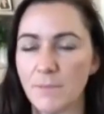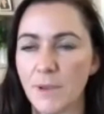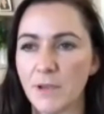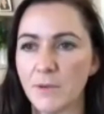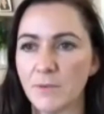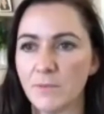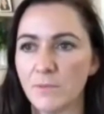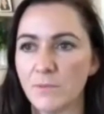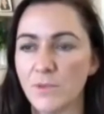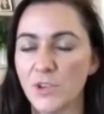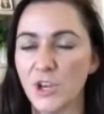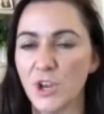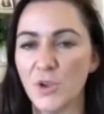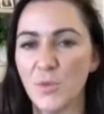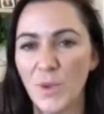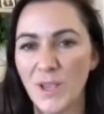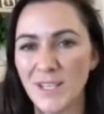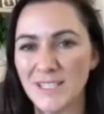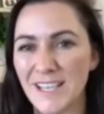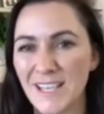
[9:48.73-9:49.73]
But,
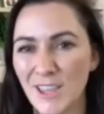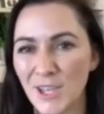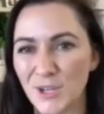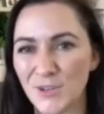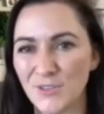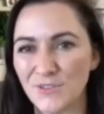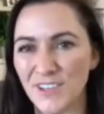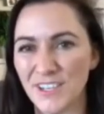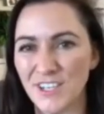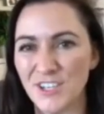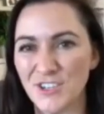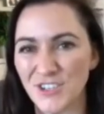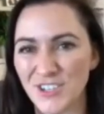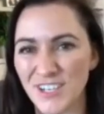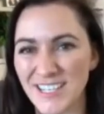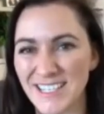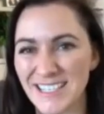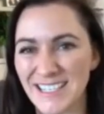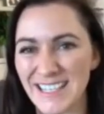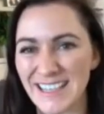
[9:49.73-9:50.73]
we see a lot of
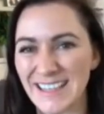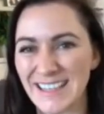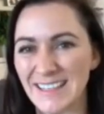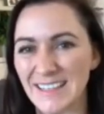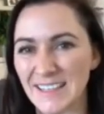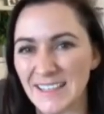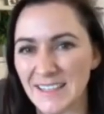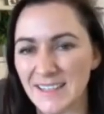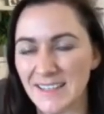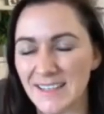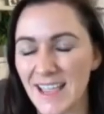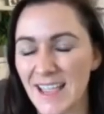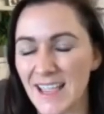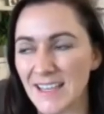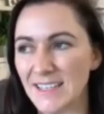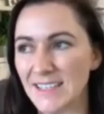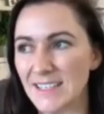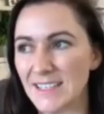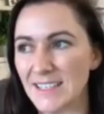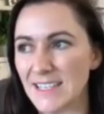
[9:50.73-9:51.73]
injuries in the clinic
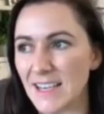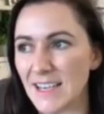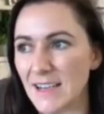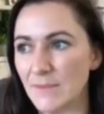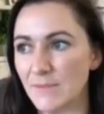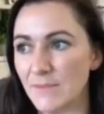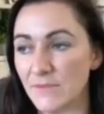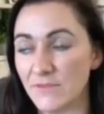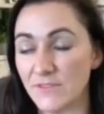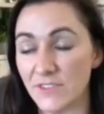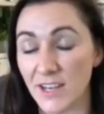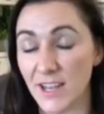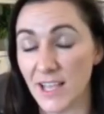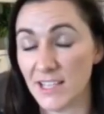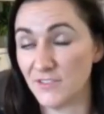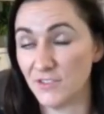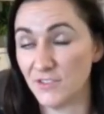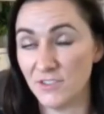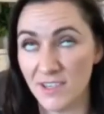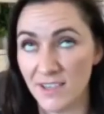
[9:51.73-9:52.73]
and for the
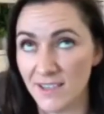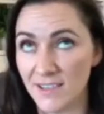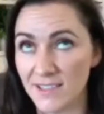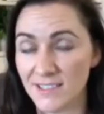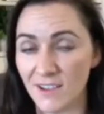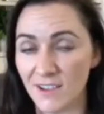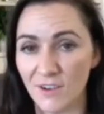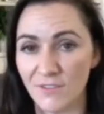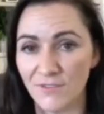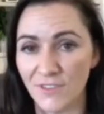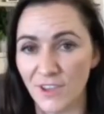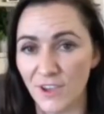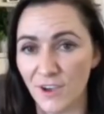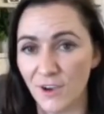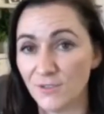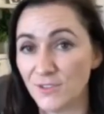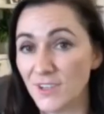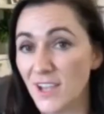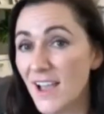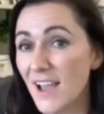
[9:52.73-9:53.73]
last few years of the
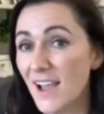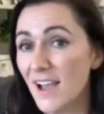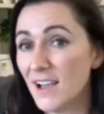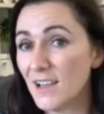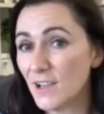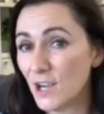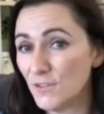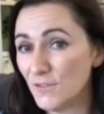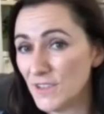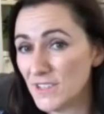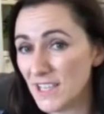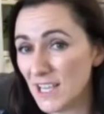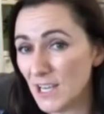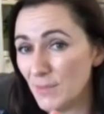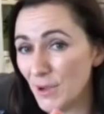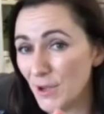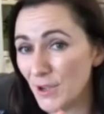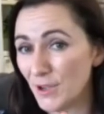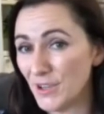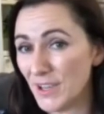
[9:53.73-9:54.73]
old golfer's
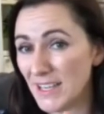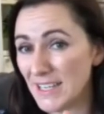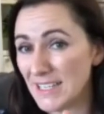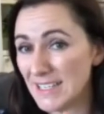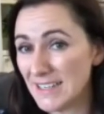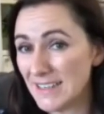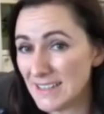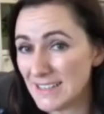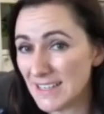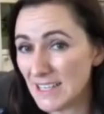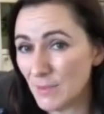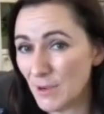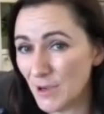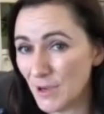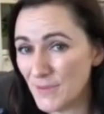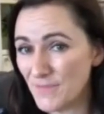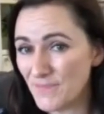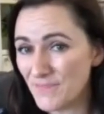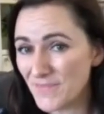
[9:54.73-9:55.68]
elbow and tennis elbow.